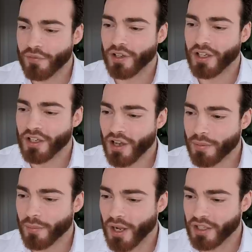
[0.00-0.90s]
heavy
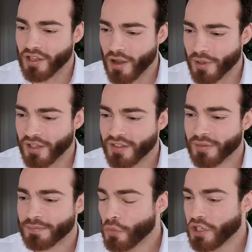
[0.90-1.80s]
upper body
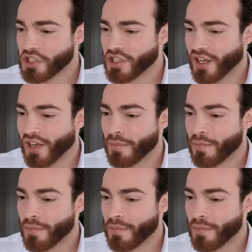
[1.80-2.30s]
dominant, which,